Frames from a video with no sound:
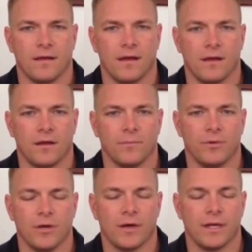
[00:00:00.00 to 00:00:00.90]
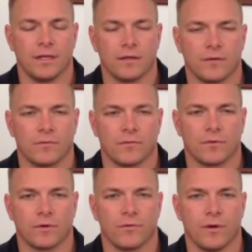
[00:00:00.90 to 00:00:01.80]
No, I
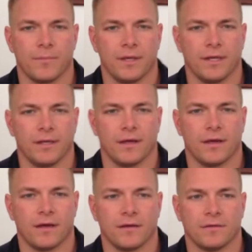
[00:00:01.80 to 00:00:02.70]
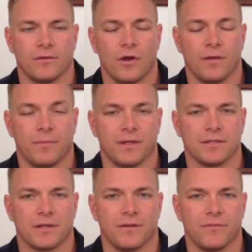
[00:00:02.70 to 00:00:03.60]
grew up in a
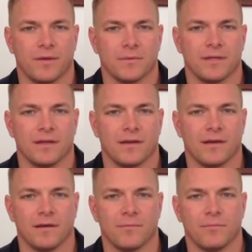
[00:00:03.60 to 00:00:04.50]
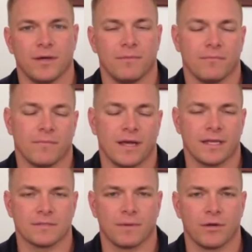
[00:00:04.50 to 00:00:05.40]
non-military family, but I
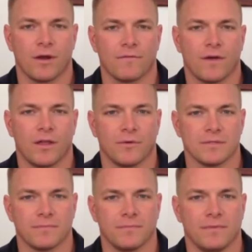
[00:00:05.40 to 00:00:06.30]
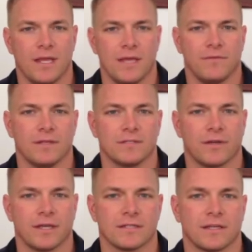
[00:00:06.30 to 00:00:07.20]
guess my grandfather was Navy, so I
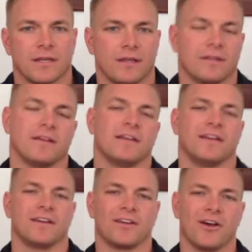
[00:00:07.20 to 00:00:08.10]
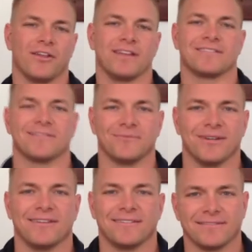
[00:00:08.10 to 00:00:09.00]
guess I call that
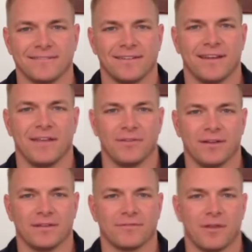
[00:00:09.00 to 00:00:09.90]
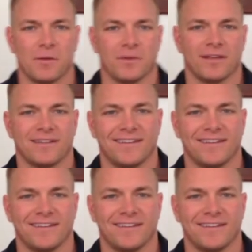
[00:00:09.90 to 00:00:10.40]
somewhat Navy family.